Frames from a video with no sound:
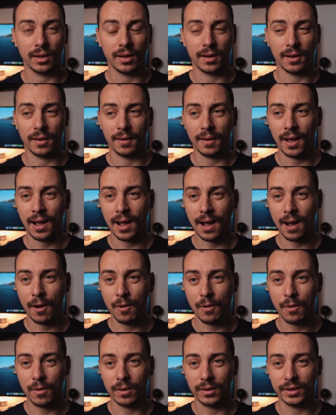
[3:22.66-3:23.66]
uh,
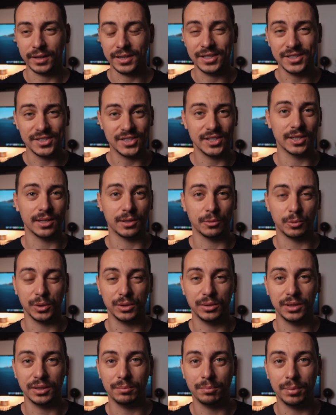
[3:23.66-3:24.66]
how easier
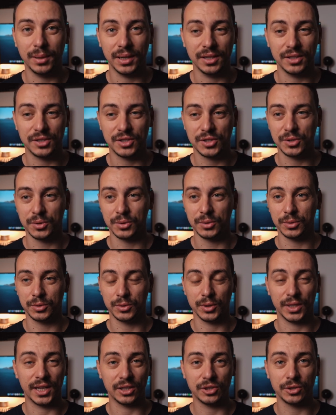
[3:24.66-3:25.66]
would it be to,
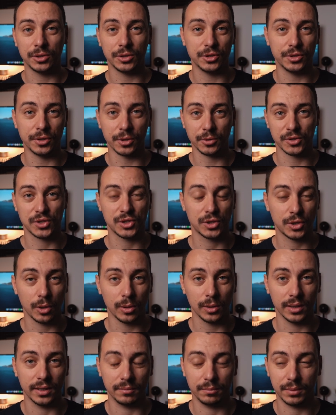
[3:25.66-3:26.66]
to get your drone
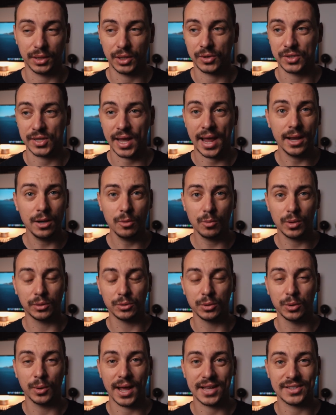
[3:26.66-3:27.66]
stolen because
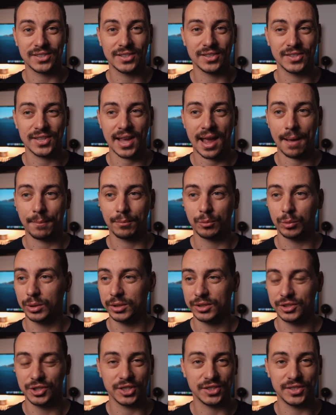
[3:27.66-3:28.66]
anyone who has this app will
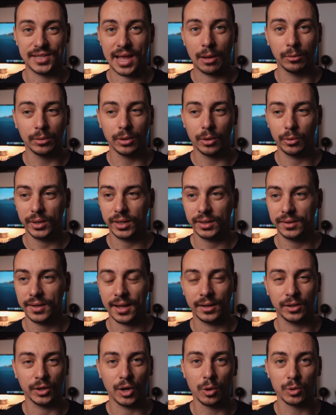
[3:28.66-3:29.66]
just download it
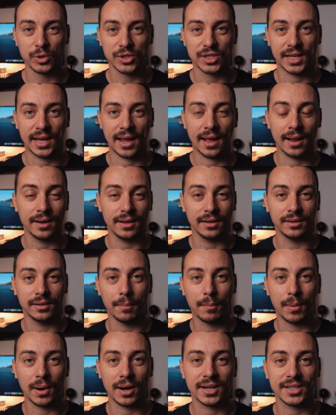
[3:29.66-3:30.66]
and go scan in the
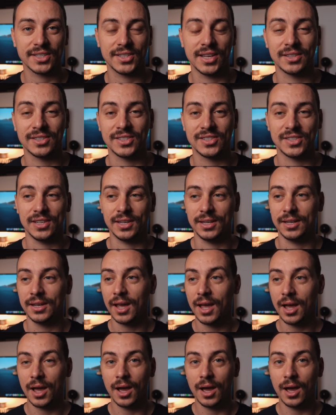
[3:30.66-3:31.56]
parks and see